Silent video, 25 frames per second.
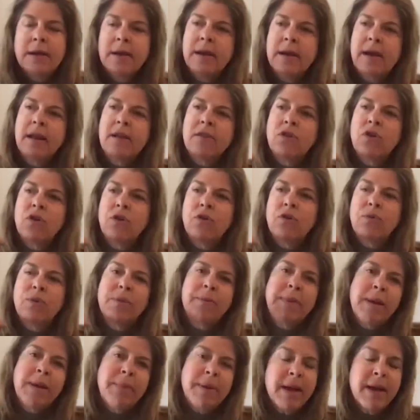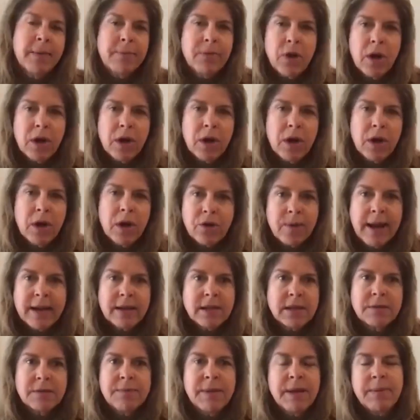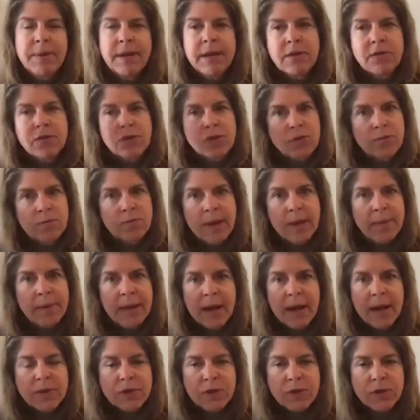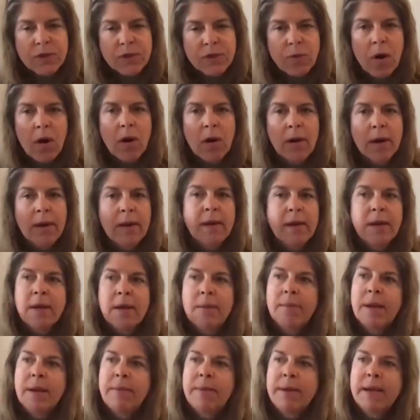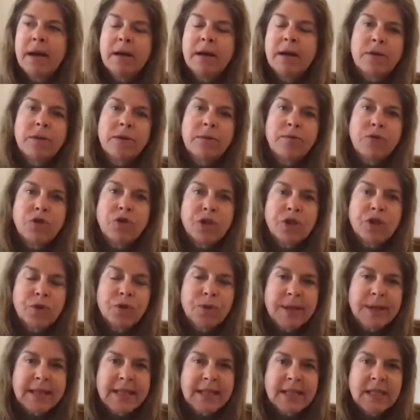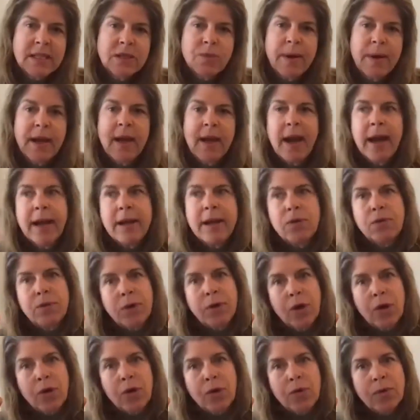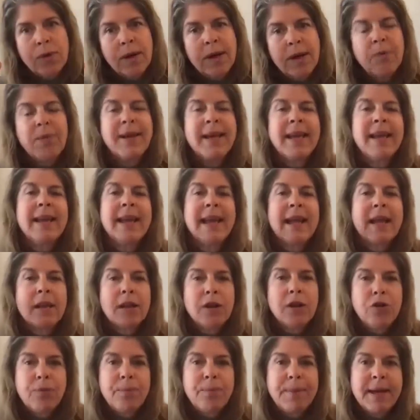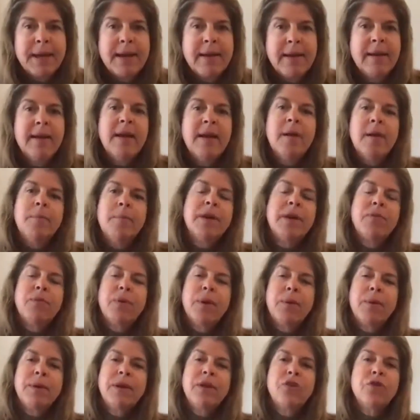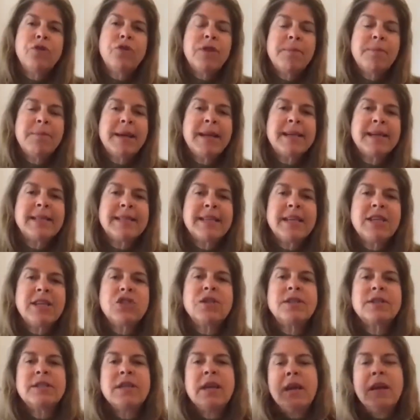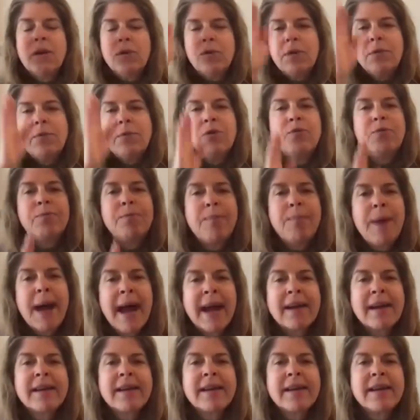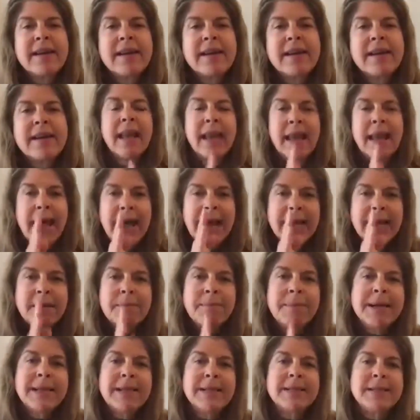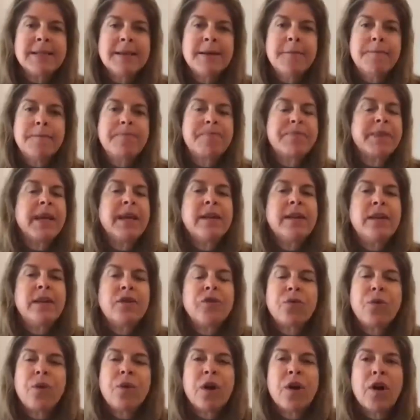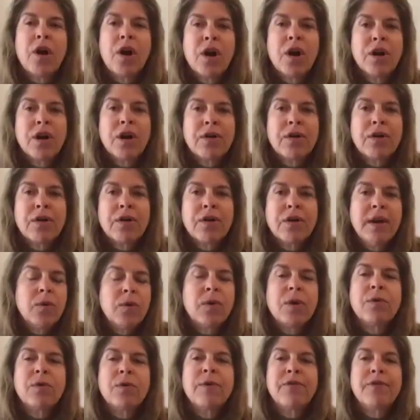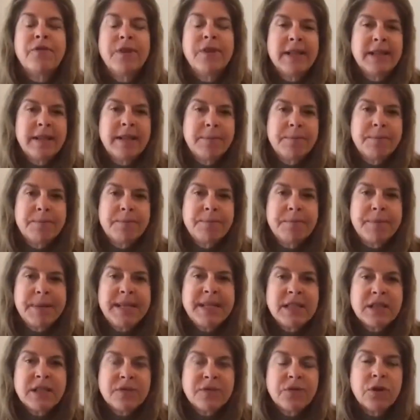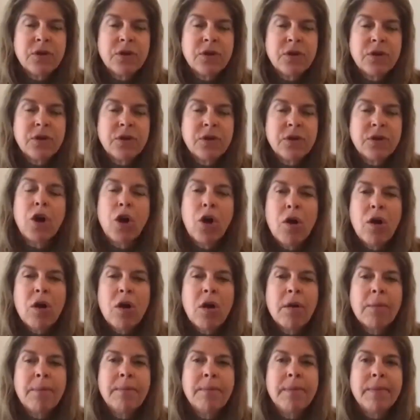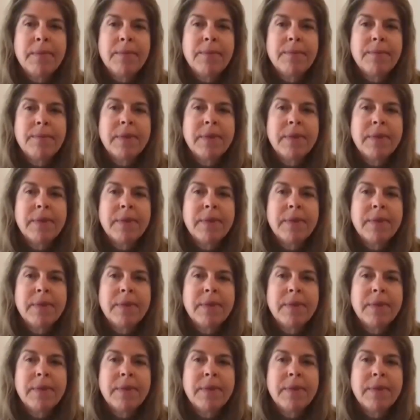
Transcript: and go, well, maybe I'm not correct. Maybe I was wrong. Maybe I should do it this way. I don't know. And we can get loopy. But when we do the meditations, we move back into that alignment and into our heart where we're feeling peaceful and calm.